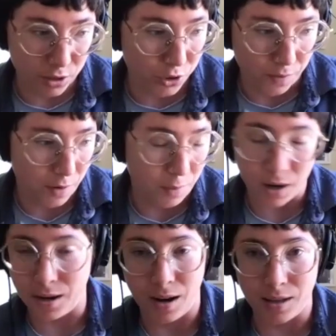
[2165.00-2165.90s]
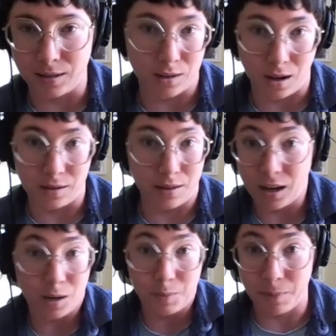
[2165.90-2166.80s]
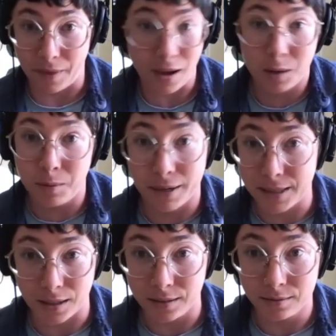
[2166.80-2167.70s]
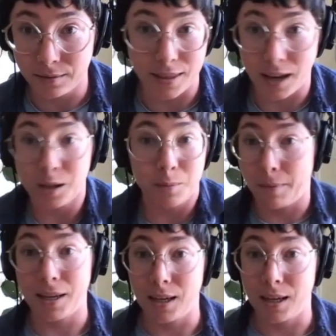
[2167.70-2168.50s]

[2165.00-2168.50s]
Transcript: at Trayvon Martin and I saw that could have been my son, right? That could have been my